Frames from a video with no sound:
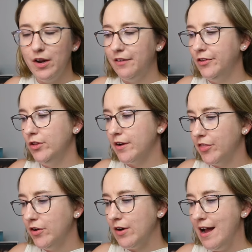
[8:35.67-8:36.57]
And if you look
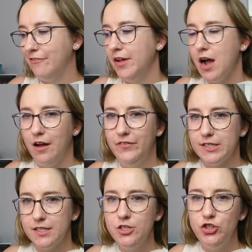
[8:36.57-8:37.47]
at the graph, like
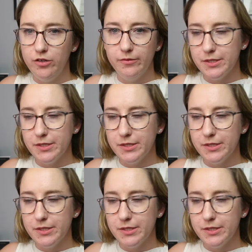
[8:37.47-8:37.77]
obviously June